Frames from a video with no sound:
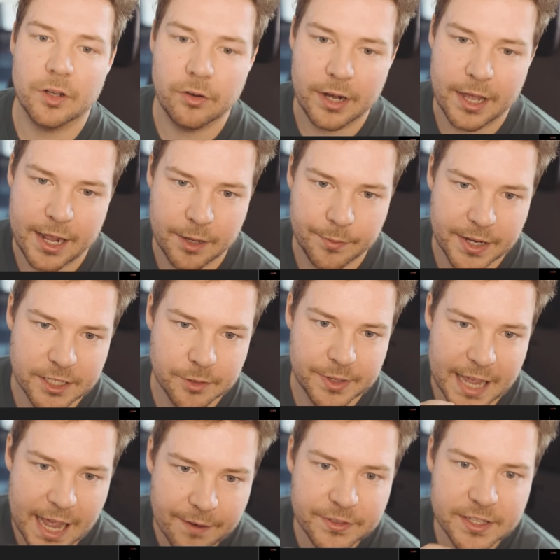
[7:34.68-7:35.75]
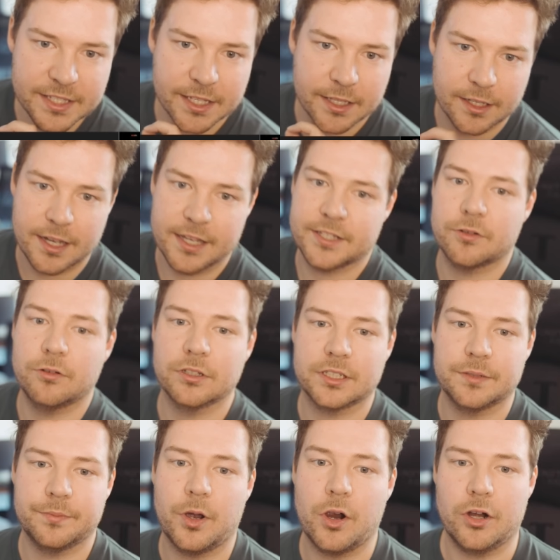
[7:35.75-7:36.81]
All right, anyway, so we have this class called
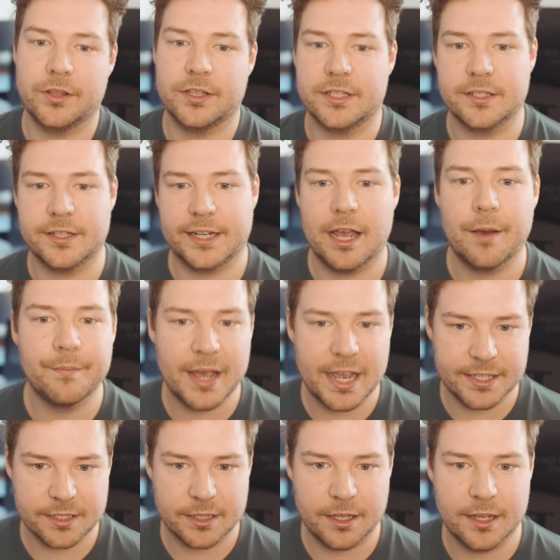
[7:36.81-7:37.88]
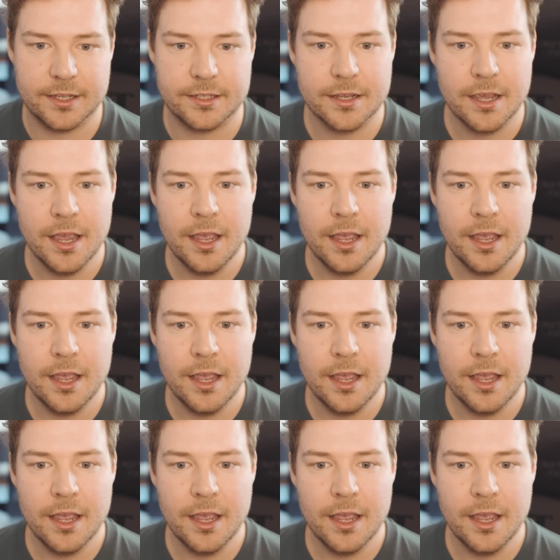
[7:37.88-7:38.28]
component. This is like our base class.